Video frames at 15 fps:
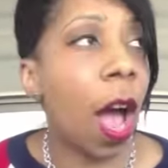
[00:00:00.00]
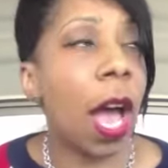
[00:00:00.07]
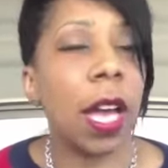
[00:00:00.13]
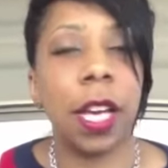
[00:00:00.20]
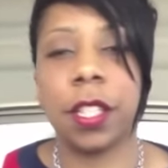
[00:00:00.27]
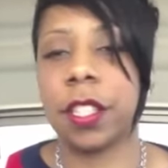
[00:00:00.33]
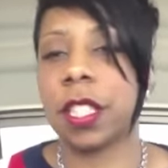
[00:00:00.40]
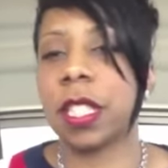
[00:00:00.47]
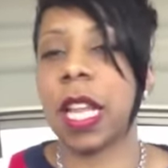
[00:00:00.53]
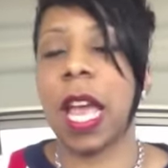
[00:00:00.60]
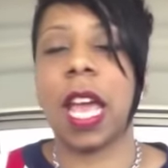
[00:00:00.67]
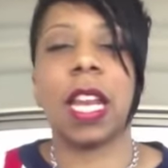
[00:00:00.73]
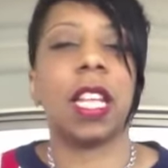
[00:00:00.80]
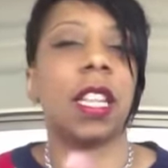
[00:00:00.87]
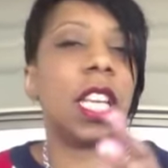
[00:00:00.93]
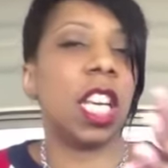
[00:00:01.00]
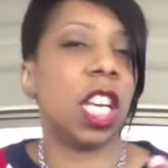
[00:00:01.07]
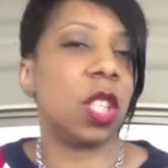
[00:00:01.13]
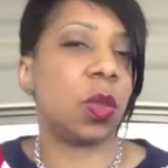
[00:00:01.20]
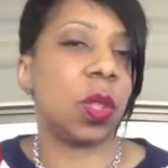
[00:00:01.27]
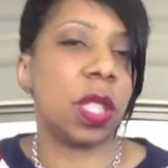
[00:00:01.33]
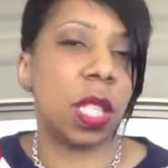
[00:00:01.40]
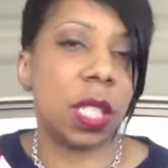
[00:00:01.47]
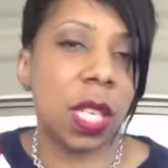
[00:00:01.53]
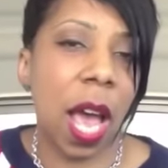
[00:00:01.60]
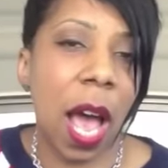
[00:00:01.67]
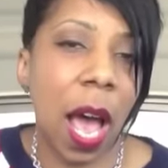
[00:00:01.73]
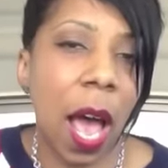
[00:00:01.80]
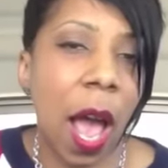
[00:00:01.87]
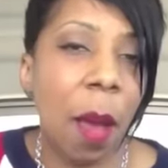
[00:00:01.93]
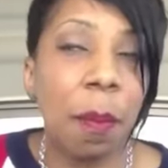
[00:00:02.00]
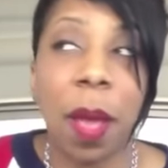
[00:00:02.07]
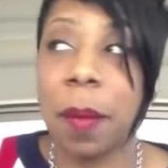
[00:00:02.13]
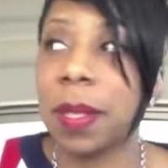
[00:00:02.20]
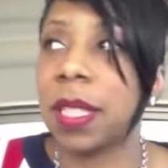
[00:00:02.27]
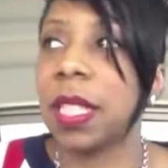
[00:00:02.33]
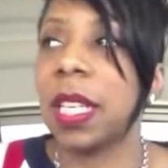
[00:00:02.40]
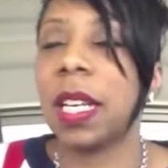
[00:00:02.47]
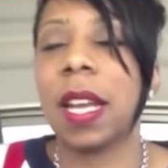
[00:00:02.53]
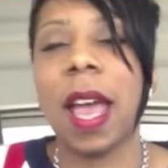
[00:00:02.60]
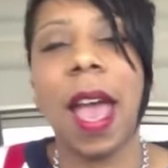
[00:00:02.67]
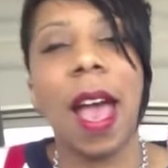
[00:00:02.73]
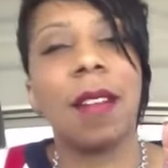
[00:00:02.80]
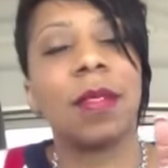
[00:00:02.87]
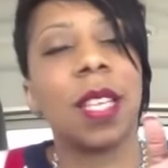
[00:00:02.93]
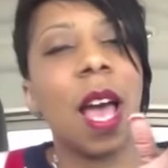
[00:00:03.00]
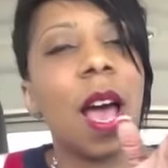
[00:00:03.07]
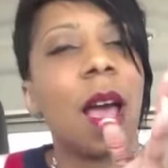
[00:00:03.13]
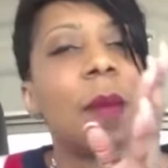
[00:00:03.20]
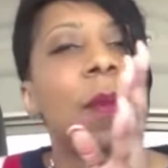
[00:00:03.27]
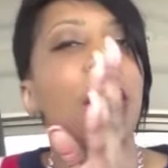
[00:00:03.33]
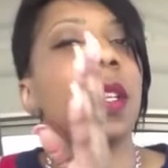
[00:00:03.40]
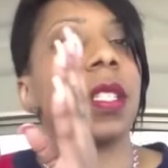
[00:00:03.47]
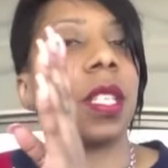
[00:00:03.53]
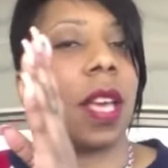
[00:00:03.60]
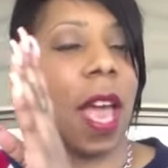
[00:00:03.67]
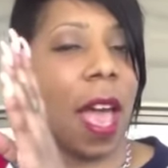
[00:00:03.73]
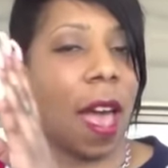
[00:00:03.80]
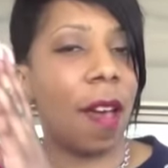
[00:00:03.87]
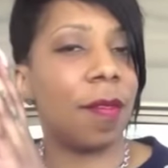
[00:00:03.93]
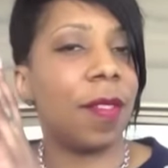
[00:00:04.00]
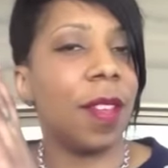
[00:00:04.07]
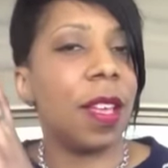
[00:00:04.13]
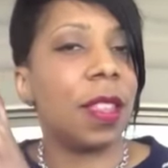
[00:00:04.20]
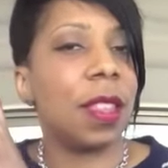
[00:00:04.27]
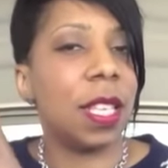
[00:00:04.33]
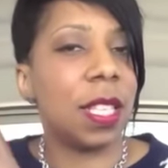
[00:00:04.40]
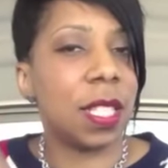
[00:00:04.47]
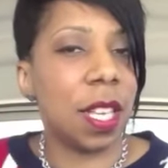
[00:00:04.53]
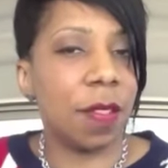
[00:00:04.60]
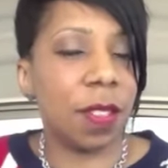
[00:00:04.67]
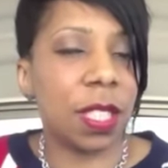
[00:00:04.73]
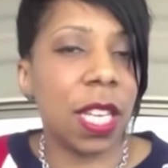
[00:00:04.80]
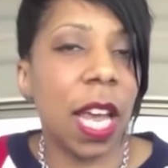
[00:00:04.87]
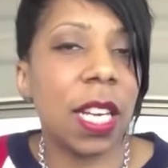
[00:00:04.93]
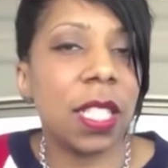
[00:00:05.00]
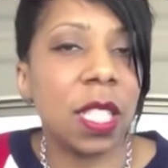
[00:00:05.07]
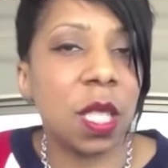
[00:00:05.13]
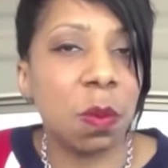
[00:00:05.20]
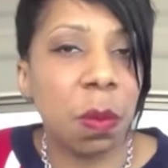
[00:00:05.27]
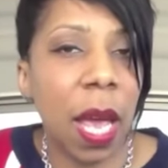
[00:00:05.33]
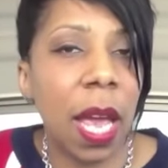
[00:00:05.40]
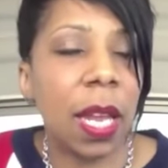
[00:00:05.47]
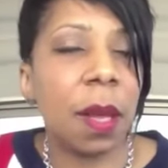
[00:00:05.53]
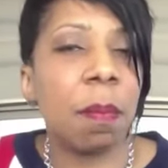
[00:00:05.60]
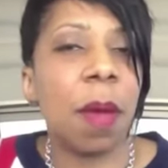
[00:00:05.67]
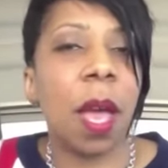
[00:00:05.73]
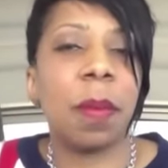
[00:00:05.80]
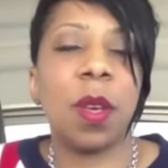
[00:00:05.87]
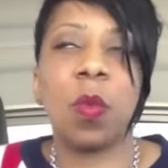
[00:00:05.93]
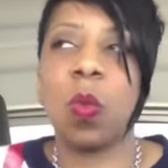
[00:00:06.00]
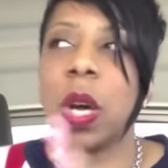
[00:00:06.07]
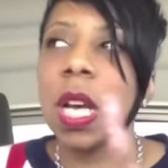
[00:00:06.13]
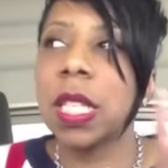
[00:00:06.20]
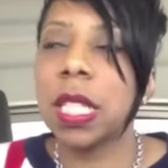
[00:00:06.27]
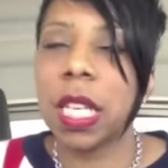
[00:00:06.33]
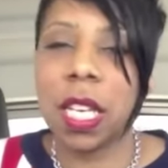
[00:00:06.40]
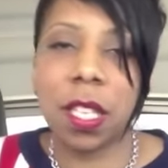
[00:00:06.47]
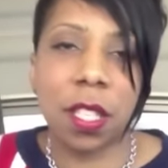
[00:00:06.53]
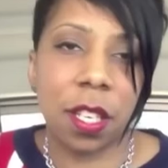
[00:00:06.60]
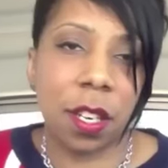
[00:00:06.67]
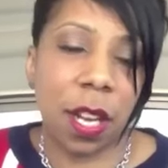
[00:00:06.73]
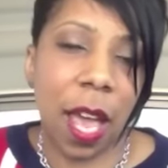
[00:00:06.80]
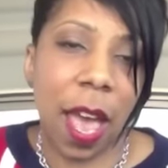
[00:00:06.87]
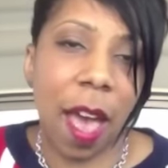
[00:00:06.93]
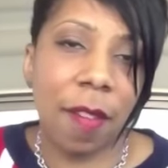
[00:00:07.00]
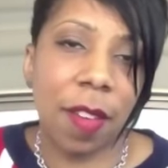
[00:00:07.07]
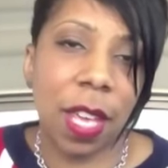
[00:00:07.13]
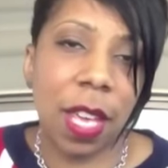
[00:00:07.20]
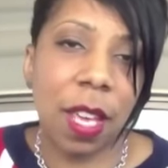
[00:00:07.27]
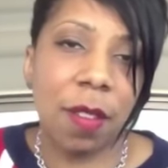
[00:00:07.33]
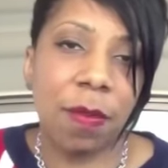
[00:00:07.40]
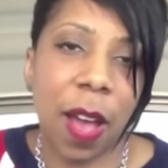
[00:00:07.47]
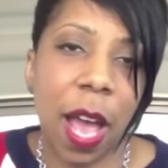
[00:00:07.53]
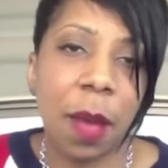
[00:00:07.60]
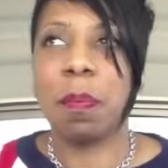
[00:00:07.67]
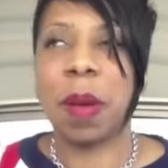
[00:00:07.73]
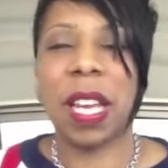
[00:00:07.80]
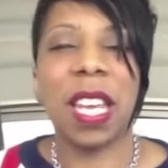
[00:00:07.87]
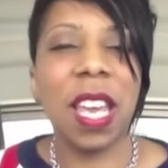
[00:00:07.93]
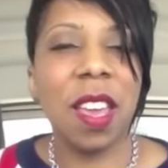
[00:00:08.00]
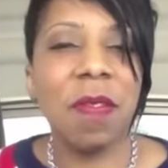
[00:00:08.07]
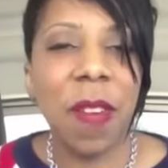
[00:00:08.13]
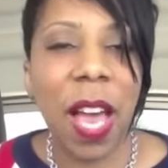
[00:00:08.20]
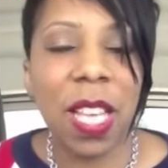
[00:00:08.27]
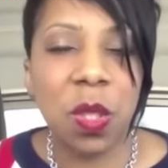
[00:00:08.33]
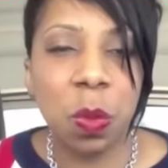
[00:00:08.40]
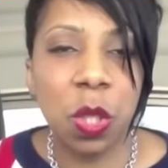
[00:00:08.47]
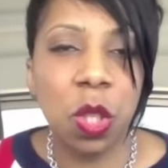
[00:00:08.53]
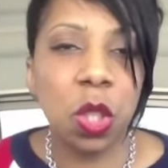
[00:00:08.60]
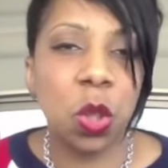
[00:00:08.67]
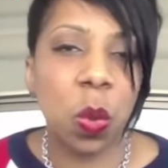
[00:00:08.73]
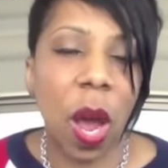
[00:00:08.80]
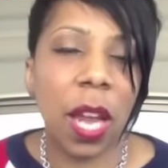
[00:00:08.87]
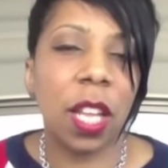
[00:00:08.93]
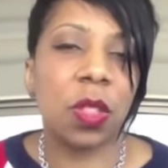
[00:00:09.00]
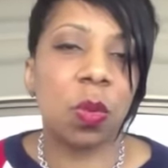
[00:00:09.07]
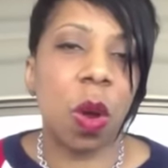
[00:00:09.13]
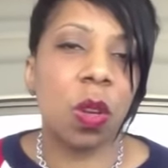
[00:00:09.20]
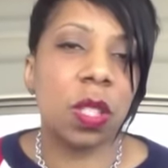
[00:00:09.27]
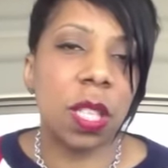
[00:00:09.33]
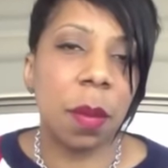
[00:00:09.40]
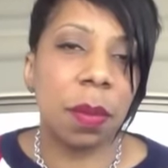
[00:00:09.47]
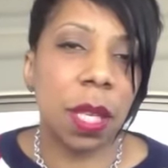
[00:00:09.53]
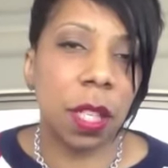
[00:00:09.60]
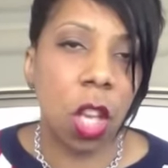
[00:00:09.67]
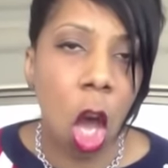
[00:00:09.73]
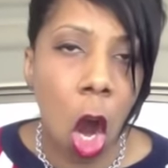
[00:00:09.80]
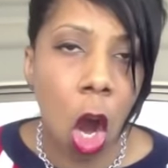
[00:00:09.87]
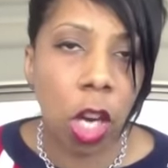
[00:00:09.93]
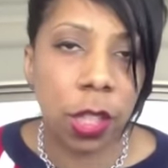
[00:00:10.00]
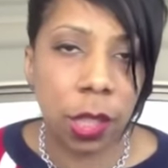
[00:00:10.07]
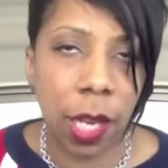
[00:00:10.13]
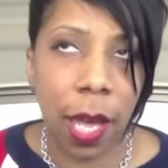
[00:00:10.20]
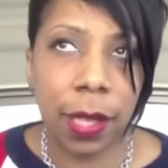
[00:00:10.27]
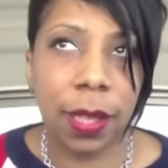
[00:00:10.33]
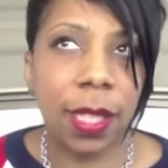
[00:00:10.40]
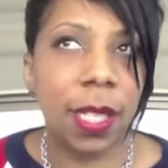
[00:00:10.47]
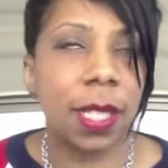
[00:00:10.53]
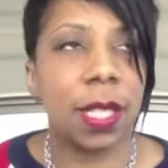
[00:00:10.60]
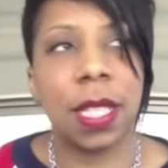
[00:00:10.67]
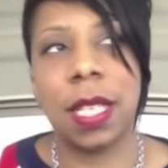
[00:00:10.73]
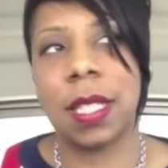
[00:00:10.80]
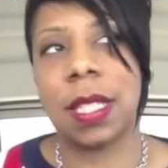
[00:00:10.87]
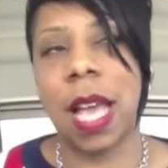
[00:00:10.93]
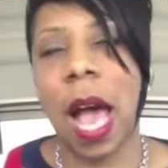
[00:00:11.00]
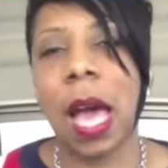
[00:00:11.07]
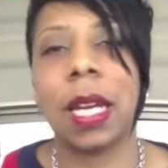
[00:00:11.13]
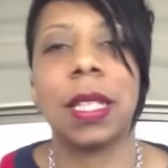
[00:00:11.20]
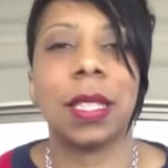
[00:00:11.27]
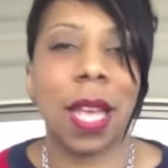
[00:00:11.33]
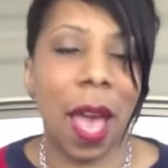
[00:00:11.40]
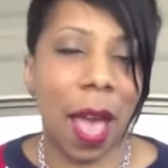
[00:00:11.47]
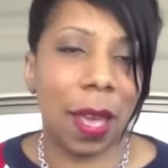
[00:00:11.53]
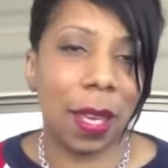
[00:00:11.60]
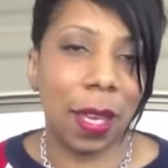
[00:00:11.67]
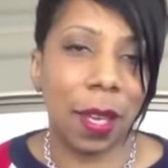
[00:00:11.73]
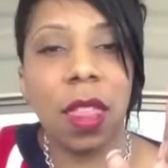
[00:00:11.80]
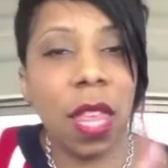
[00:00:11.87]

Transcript: I understand in the interest of time, maybe she didn't have time to have these invitations made, and maybe it was easier to have an e-vite. But e-vites, when you're trying to throw something large like this, is kind of tacky.